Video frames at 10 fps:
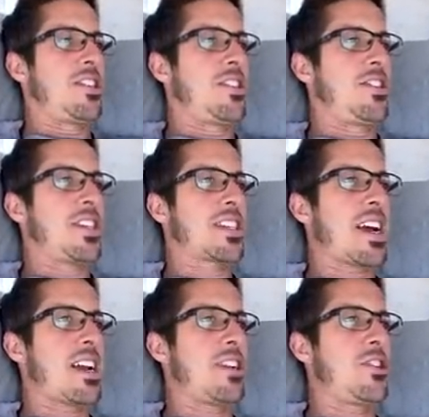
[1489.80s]
just
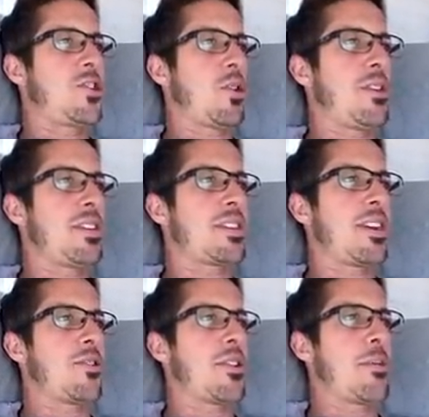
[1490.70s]
kind of enjoy the
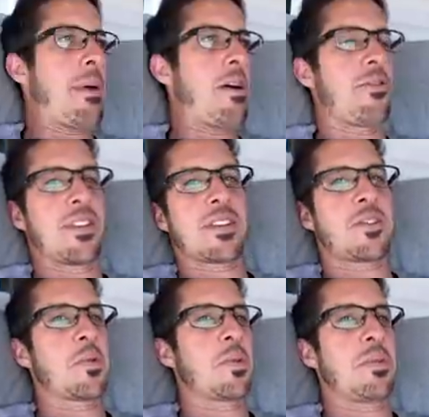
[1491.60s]
scenery of the mountain. This is
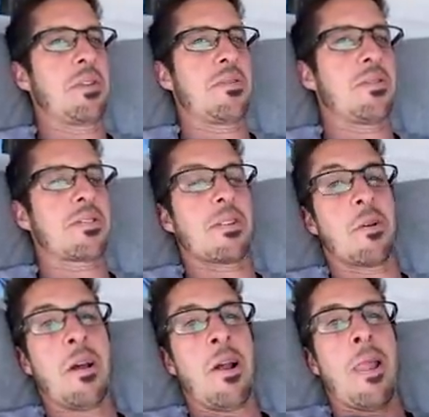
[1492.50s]
super beautiful.
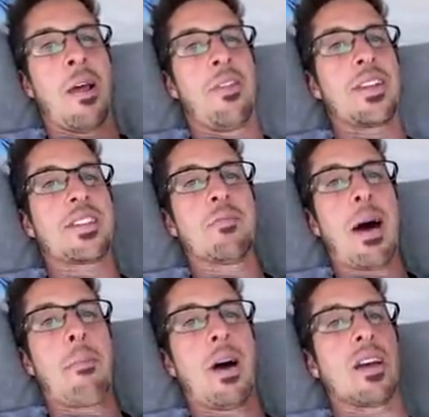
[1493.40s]
So this is my
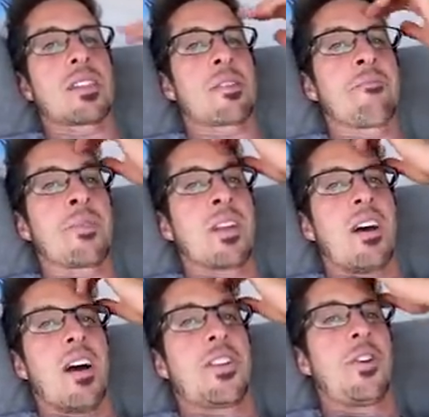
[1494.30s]
bus.
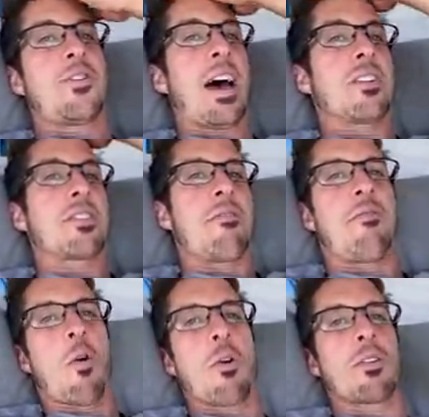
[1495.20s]
2000
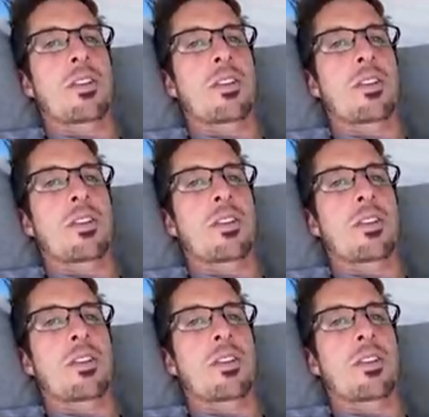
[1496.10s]
Ford